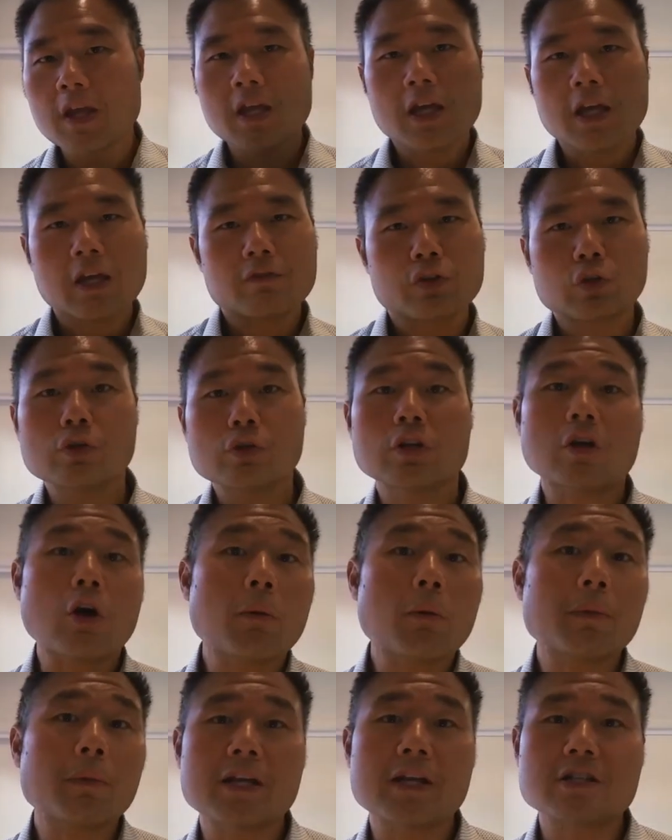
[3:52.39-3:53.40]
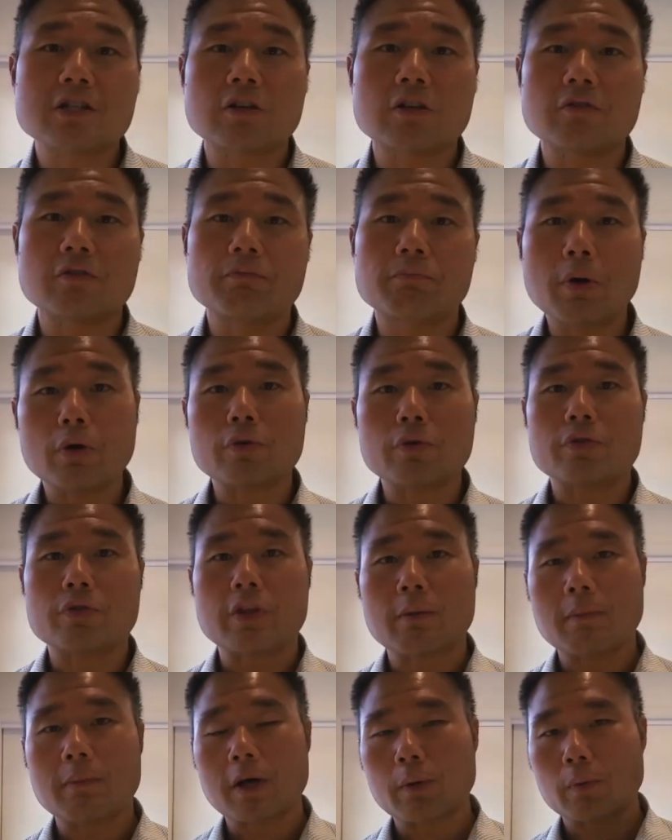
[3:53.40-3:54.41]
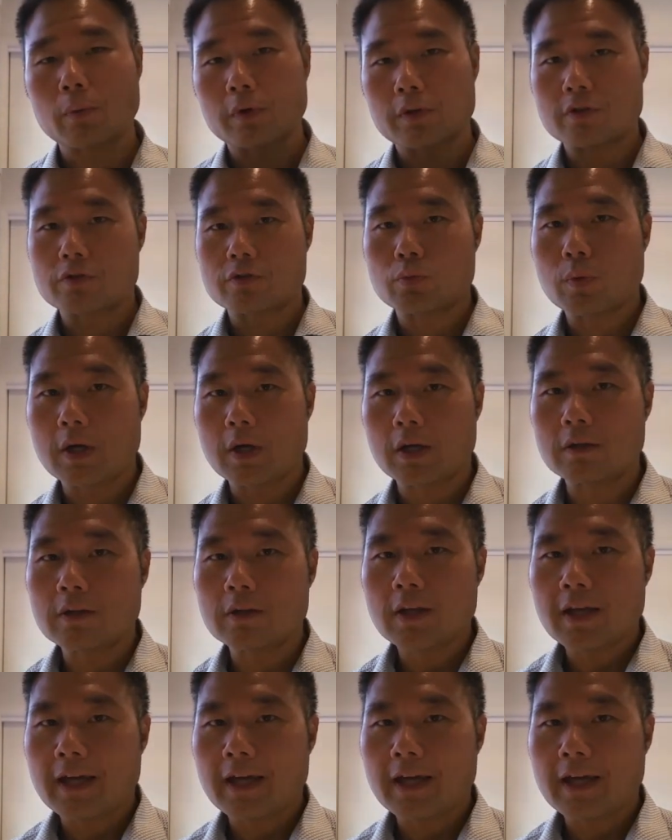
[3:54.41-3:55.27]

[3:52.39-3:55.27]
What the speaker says: If you do the combination of both, that might work as well.